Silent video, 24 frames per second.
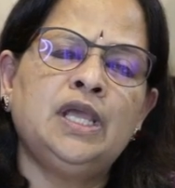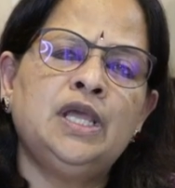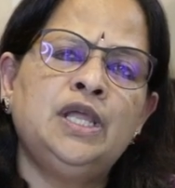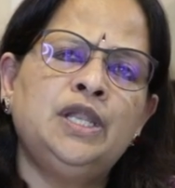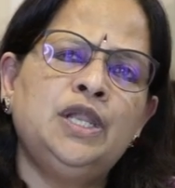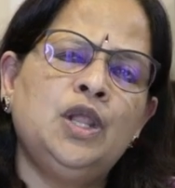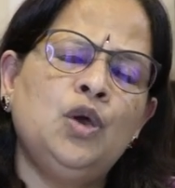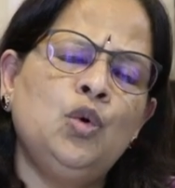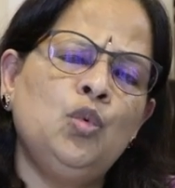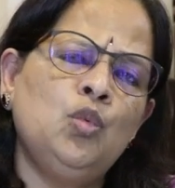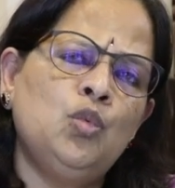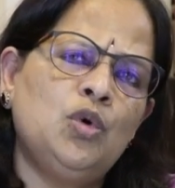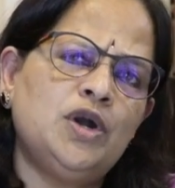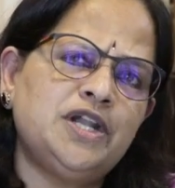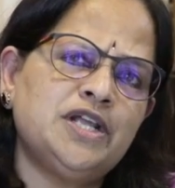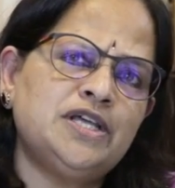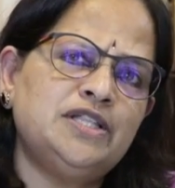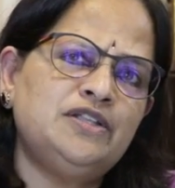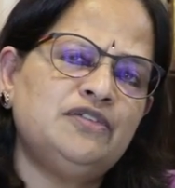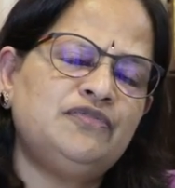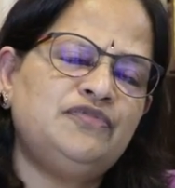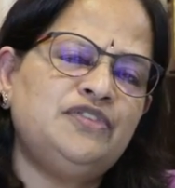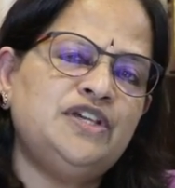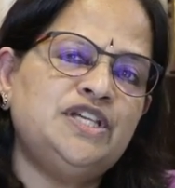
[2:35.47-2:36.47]
Now what are
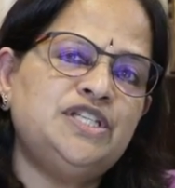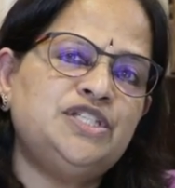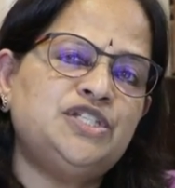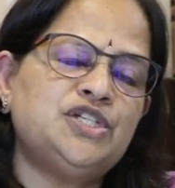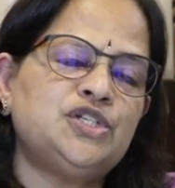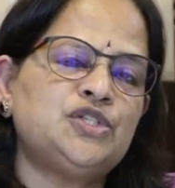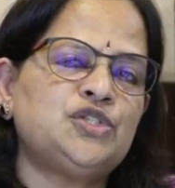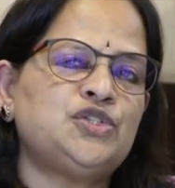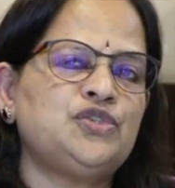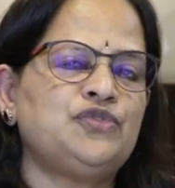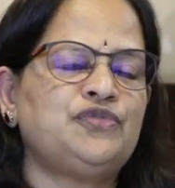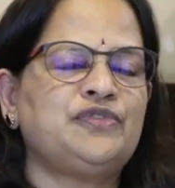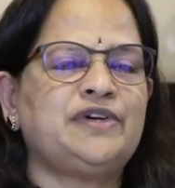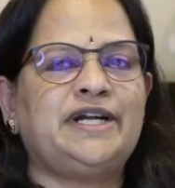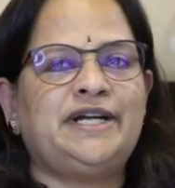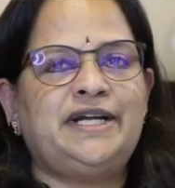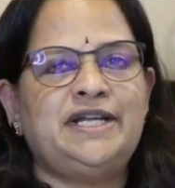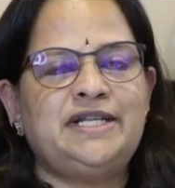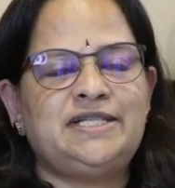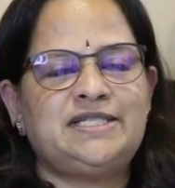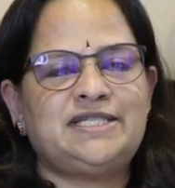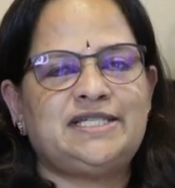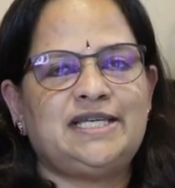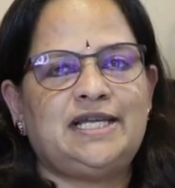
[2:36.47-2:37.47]
the features of
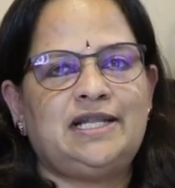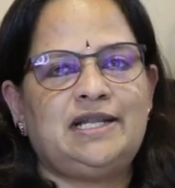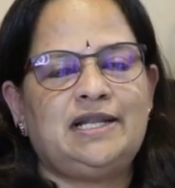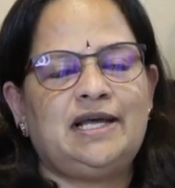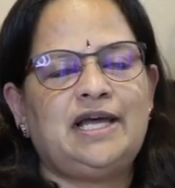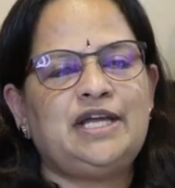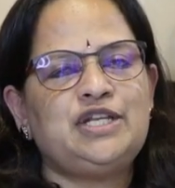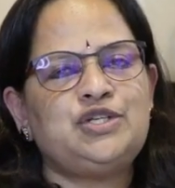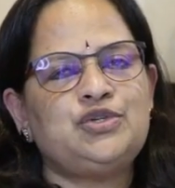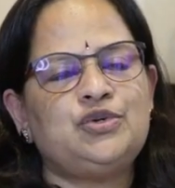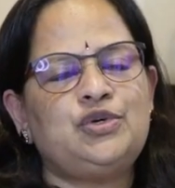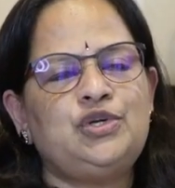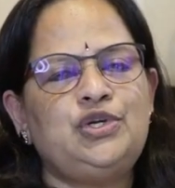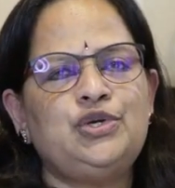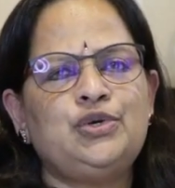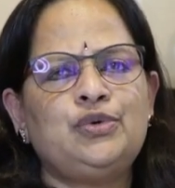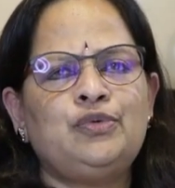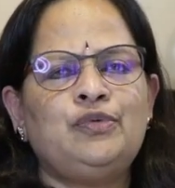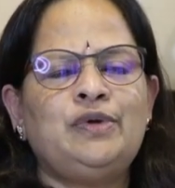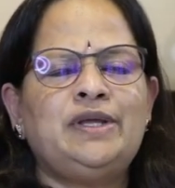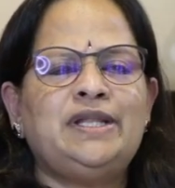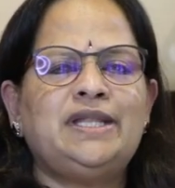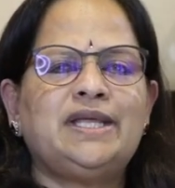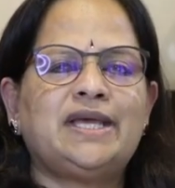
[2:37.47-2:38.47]
credit sale? I told
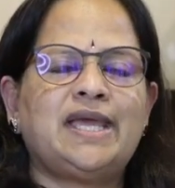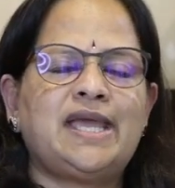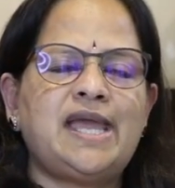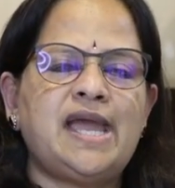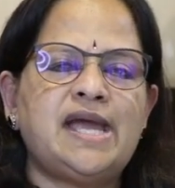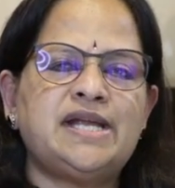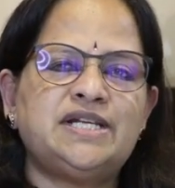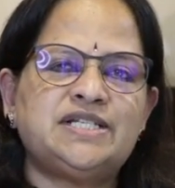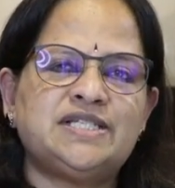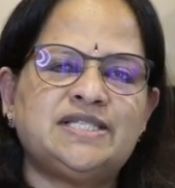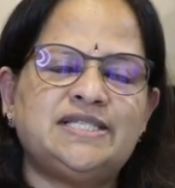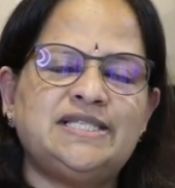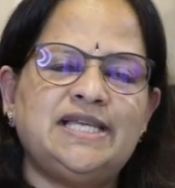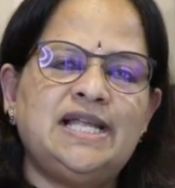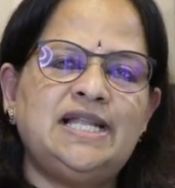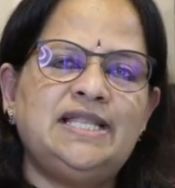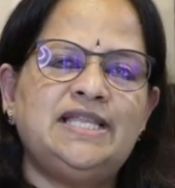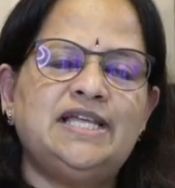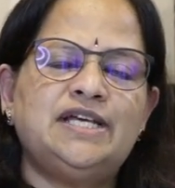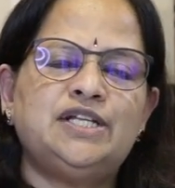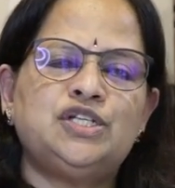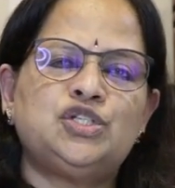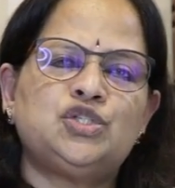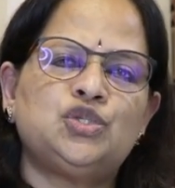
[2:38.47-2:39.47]
you in the cash sale
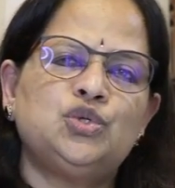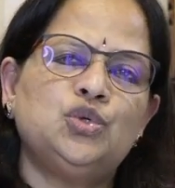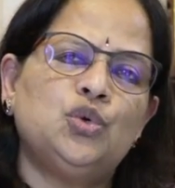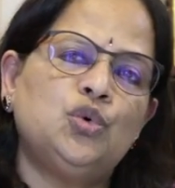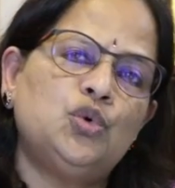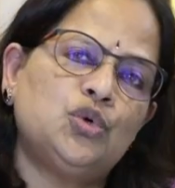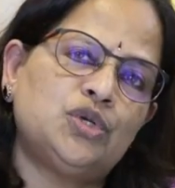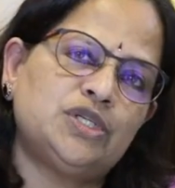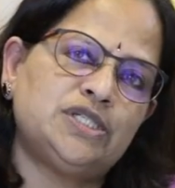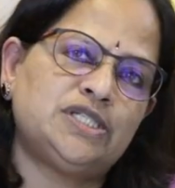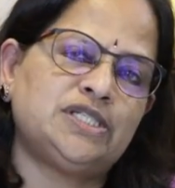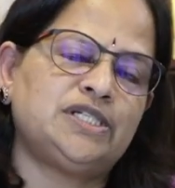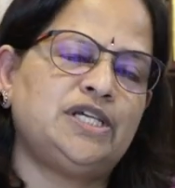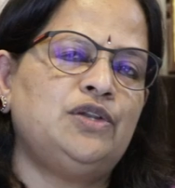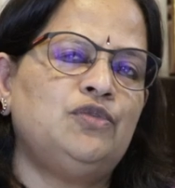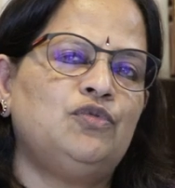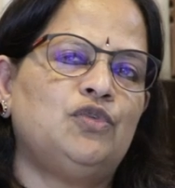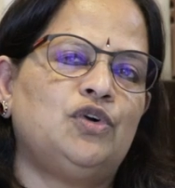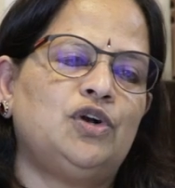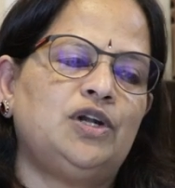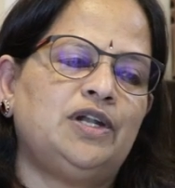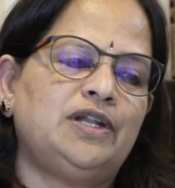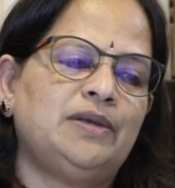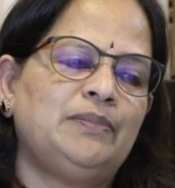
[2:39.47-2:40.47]
there is no risk
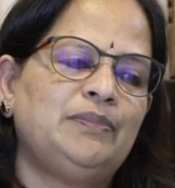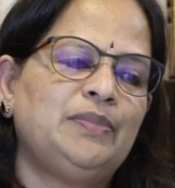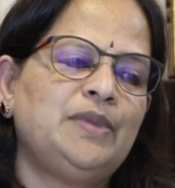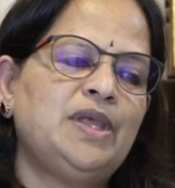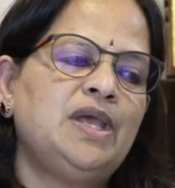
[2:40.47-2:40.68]
involved.